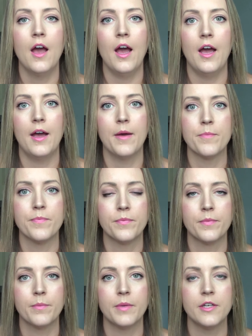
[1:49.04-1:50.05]
Um,
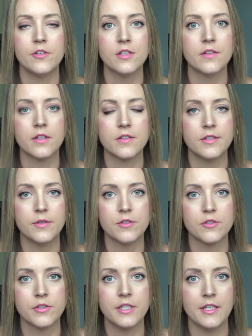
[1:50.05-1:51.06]
but it just looks so
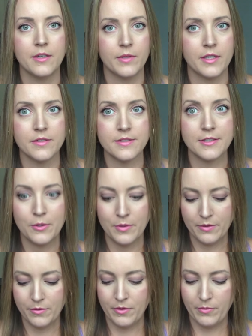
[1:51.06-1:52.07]
intriguing when I was
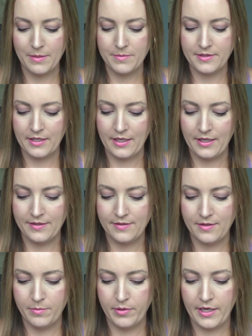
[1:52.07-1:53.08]
going through the website. It's
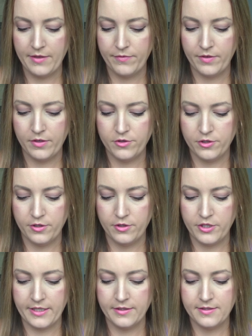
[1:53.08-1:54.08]
the Bright Future
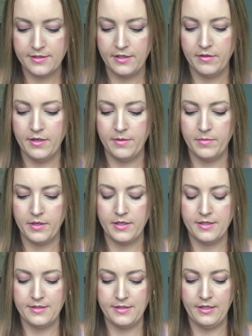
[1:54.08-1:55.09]
Gel Serum
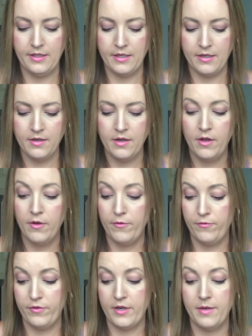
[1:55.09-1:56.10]
Concealer
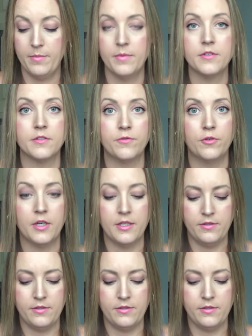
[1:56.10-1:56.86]
from Sephora.